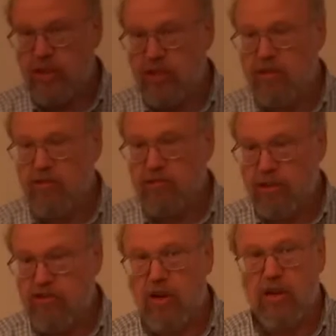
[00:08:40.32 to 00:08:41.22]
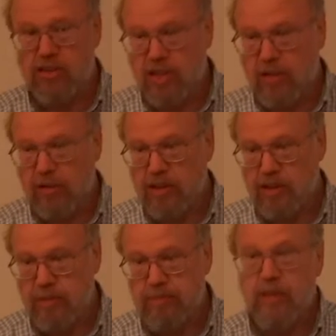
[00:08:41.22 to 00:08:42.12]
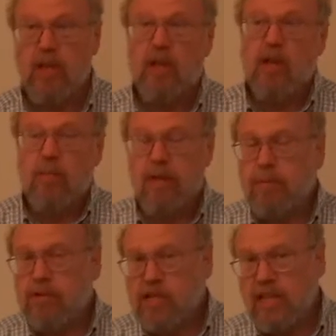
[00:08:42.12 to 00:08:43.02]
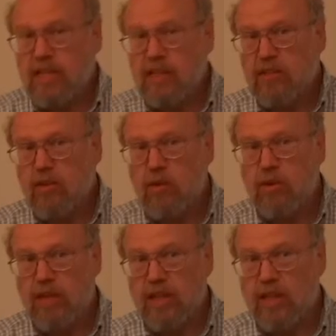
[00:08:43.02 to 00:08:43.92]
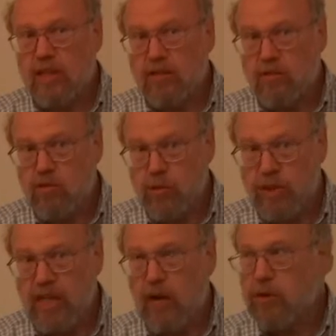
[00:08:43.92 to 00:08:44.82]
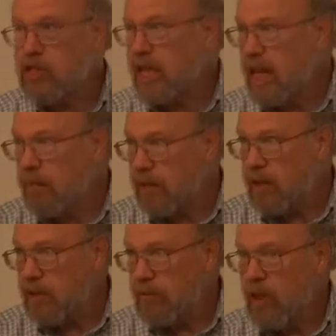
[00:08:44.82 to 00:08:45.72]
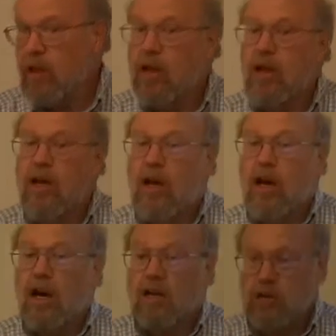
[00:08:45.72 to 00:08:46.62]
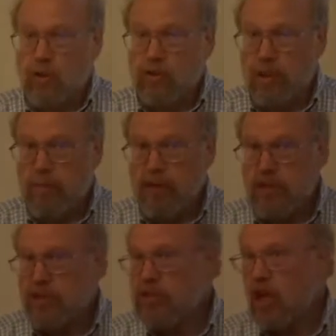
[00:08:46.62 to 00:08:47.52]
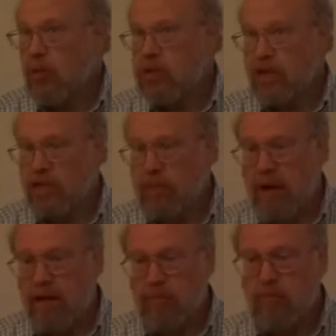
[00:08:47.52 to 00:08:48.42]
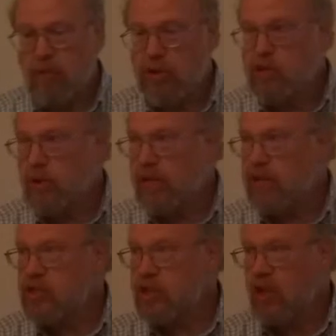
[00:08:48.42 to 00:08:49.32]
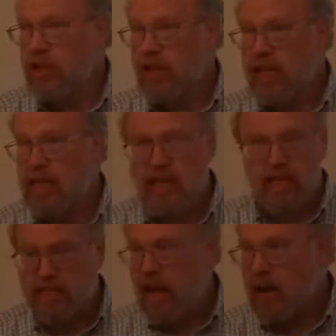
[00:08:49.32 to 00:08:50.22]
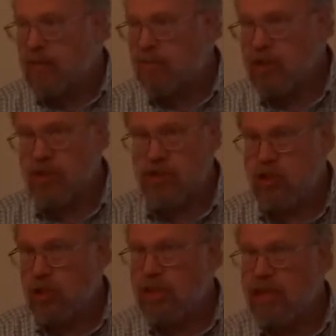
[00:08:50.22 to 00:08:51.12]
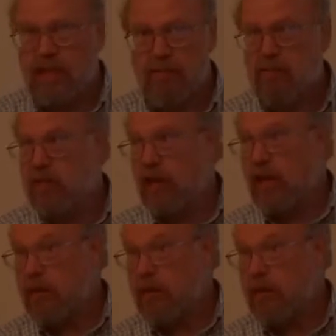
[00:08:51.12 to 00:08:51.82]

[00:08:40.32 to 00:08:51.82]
than free fall acceleration. People say that the, that the Twin Towers cannot be a controlled demolition because they always start at the bottom. Well, this one here started at, at the top just to show that they can start